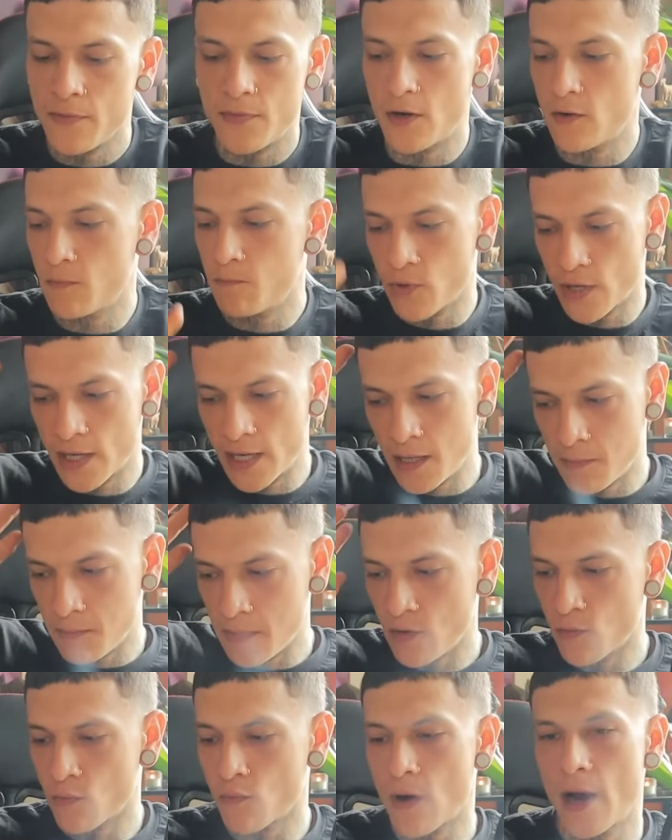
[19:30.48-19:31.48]
They're bringing
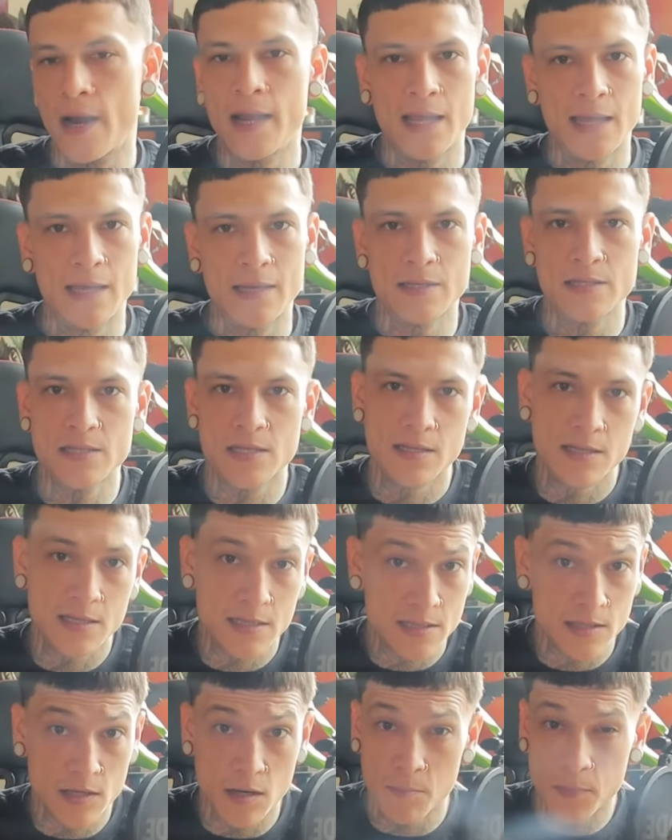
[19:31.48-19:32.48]
me right into
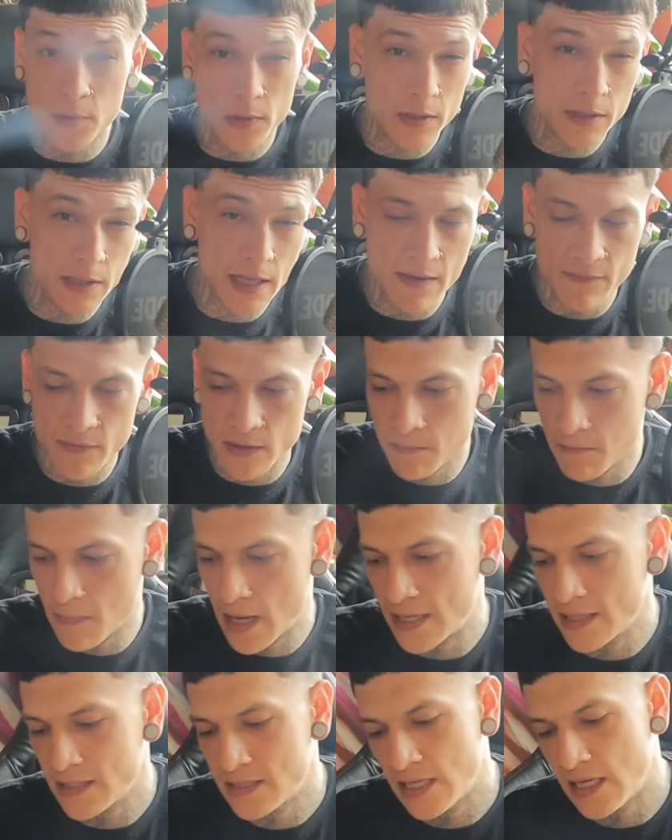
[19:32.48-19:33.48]
this number 11,
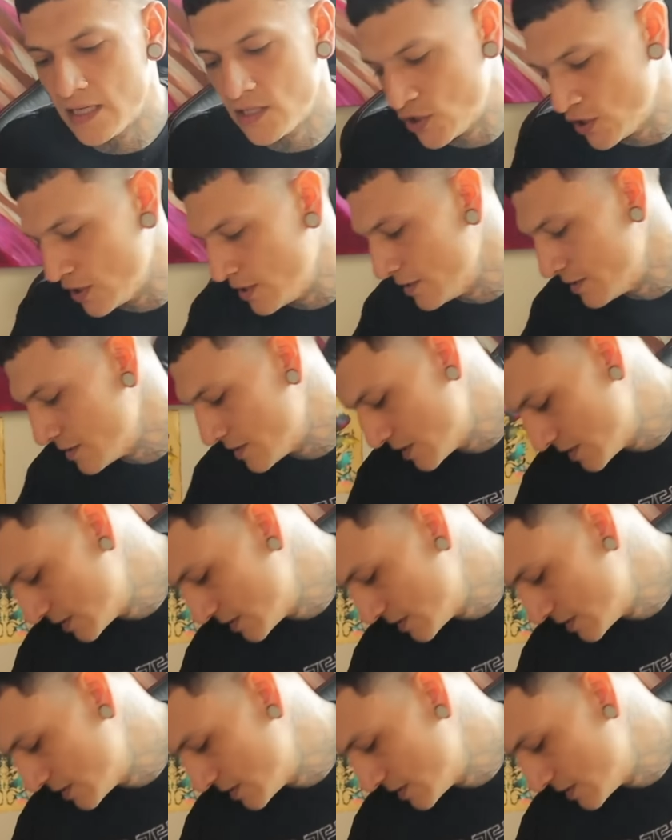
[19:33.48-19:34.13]
meditation and